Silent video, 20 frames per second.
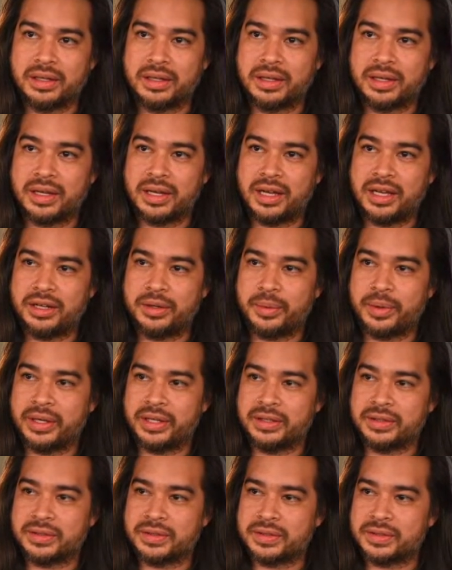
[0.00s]

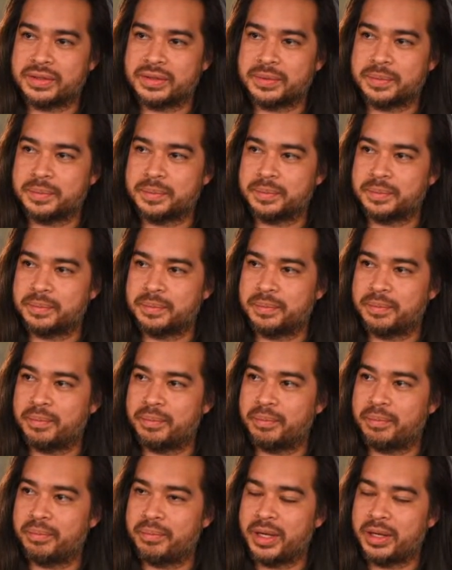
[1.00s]
Anyways,
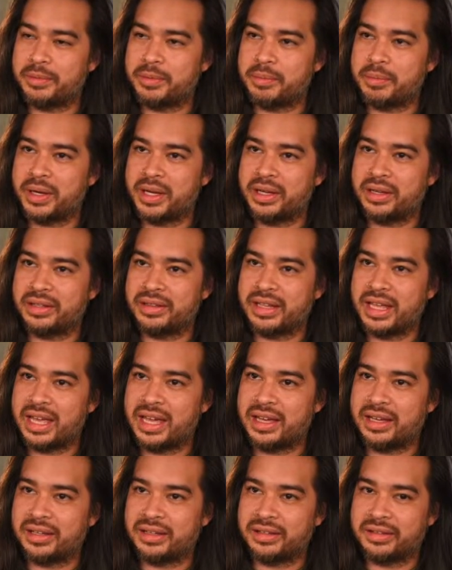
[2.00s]
maybe my
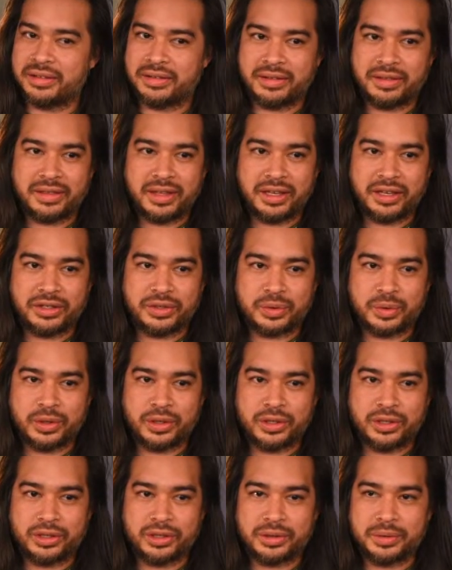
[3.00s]
dang thing is
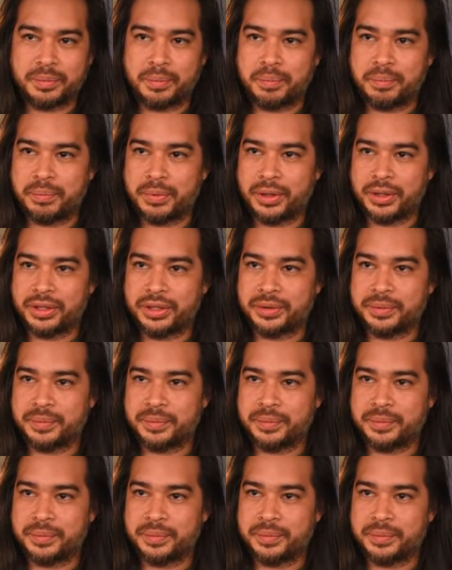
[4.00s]
wrong, but...